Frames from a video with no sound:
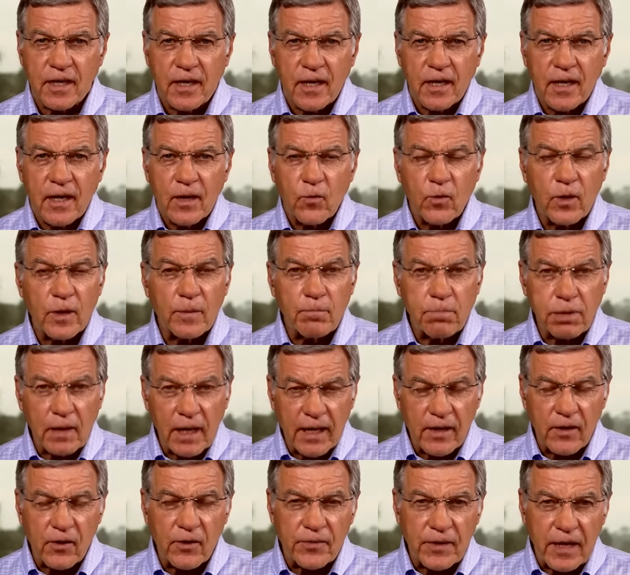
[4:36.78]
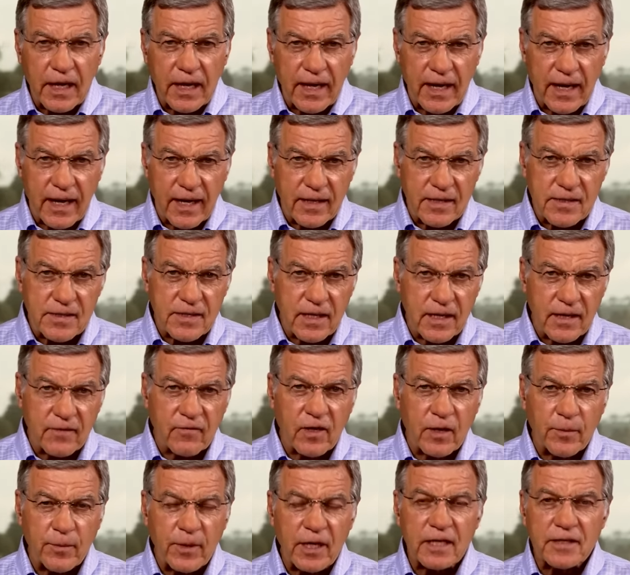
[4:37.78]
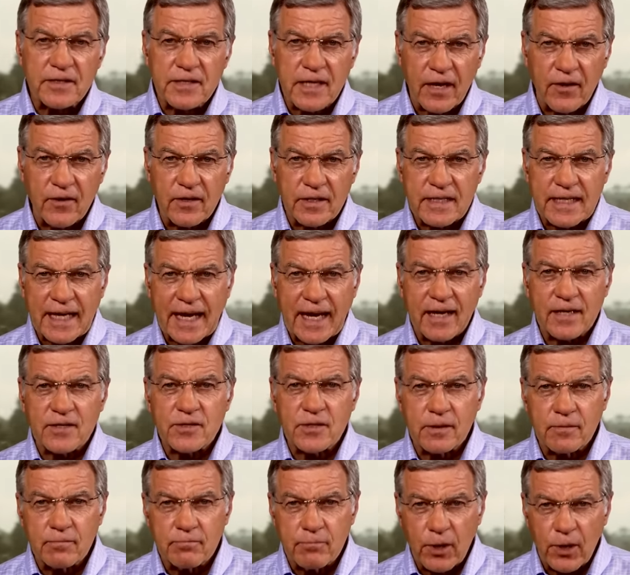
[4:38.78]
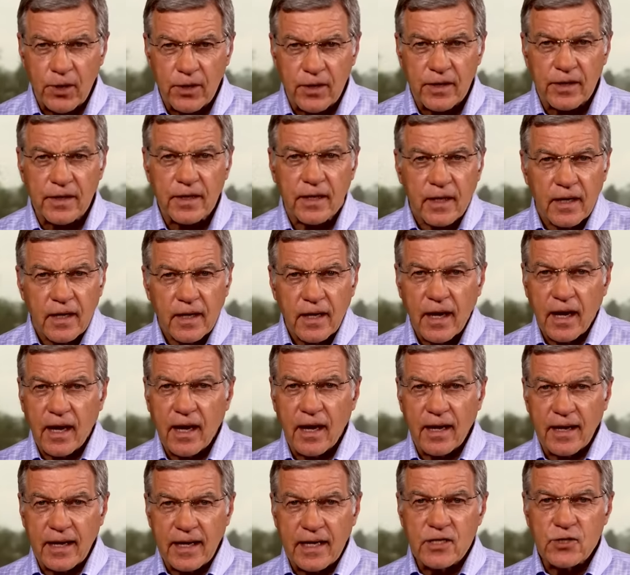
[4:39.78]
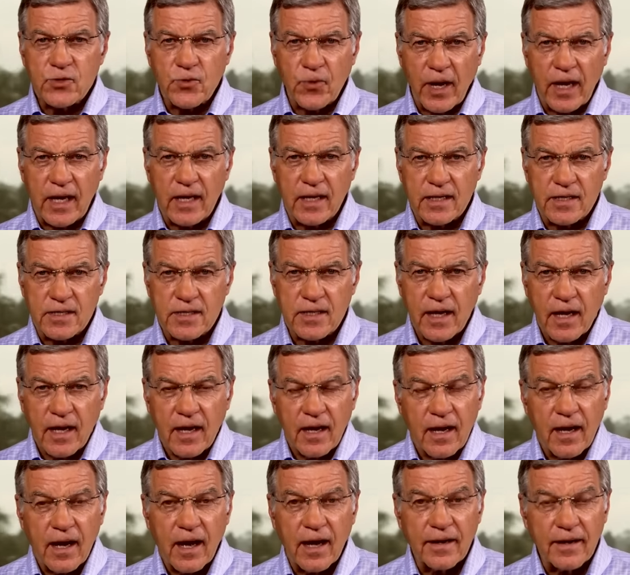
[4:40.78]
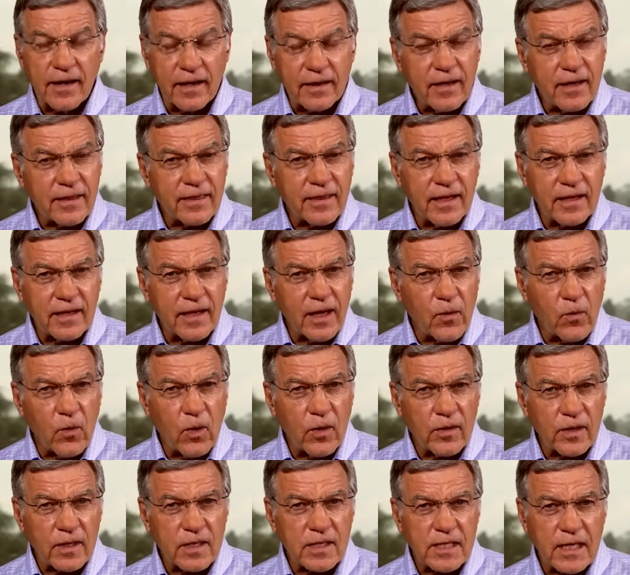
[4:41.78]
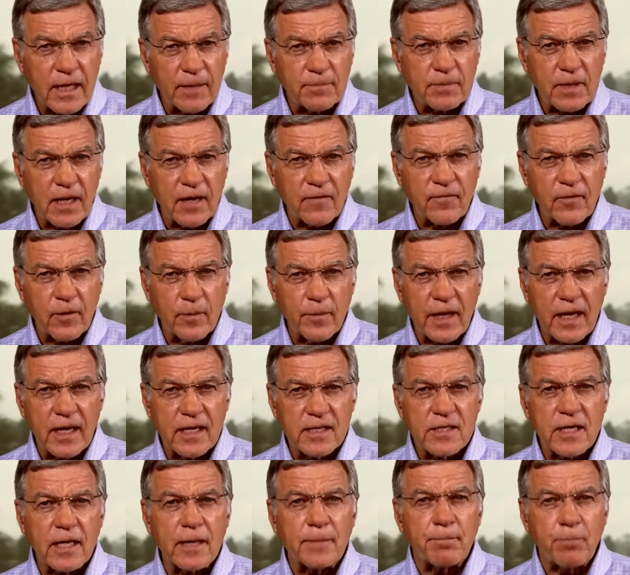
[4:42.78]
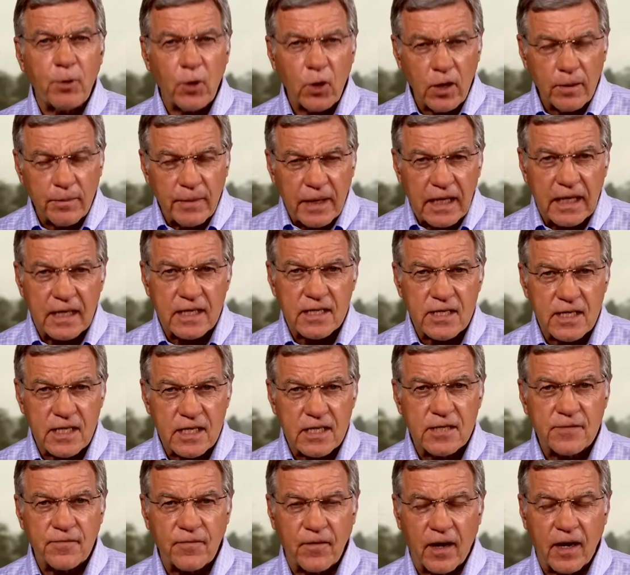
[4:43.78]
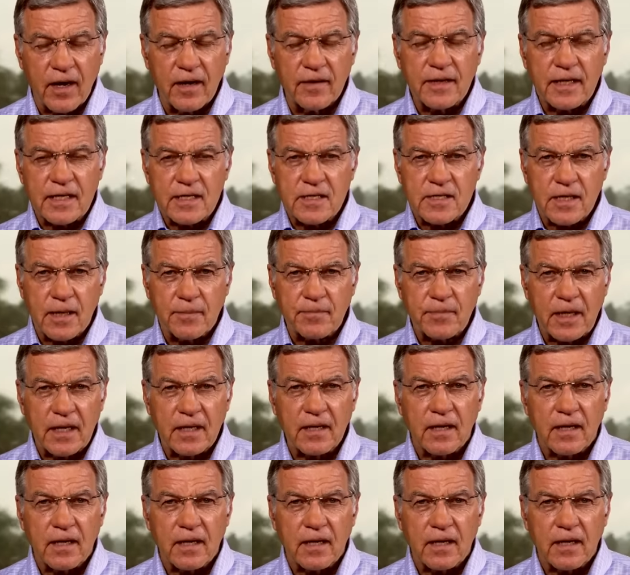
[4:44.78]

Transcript: with blood on their hands that have committed terror attacks and murdered Israelis. Another thing they won't accept, Ephraim, is a permanent ceasefire, and that's something